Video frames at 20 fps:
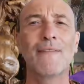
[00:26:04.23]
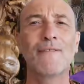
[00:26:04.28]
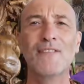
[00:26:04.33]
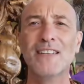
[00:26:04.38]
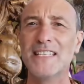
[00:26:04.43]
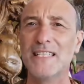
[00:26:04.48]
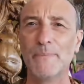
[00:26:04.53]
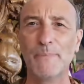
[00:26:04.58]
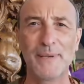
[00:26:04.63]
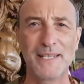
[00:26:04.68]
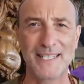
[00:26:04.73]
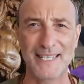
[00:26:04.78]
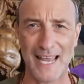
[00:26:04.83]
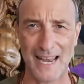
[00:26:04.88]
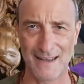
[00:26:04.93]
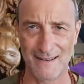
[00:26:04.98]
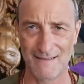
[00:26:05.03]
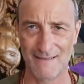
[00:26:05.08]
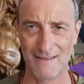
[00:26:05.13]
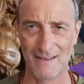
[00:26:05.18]

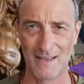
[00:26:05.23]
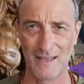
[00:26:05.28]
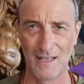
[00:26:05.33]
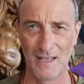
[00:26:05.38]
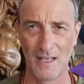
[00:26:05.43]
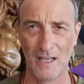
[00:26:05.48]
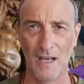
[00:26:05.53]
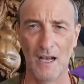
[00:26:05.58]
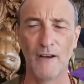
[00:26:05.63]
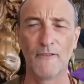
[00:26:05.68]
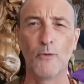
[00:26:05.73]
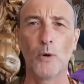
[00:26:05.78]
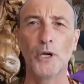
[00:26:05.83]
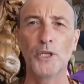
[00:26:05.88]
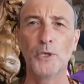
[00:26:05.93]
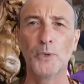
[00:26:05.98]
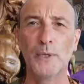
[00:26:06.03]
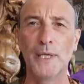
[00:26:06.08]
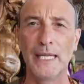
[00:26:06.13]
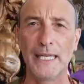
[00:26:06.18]
70% of
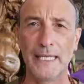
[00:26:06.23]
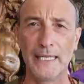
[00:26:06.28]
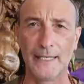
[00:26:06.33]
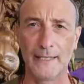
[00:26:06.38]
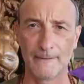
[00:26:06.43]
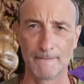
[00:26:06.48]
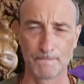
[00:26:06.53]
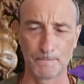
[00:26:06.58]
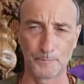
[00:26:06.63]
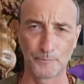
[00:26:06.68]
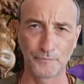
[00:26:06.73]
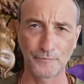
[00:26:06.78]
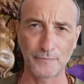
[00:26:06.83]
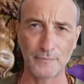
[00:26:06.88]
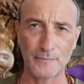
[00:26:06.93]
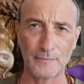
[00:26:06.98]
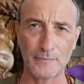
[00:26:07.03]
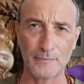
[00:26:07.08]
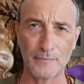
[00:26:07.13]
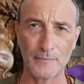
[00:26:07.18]
what you need,
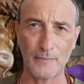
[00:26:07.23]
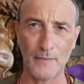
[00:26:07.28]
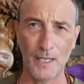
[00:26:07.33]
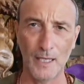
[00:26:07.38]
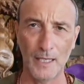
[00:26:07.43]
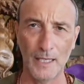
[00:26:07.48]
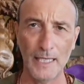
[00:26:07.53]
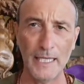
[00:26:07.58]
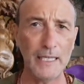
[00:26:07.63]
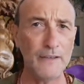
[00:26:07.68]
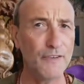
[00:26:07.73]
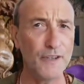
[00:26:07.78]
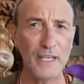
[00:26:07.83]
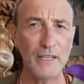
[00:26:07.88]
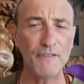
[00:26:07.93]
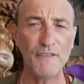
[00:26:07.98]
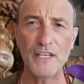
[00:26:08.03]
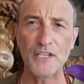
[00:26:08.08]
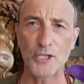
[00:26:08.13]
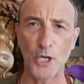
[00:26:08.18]

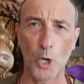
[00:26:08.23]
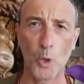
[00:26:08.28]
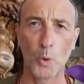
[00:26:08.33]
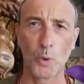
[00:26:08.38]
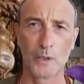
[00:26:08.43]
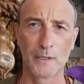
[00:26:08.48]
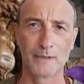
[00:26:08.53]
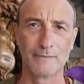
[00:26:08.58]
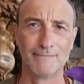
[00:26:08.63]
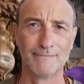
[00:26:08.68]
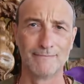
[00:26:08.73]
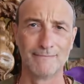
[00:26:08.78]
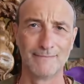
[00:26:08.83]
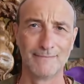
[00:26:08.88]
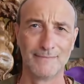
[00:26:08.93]
even if it's old.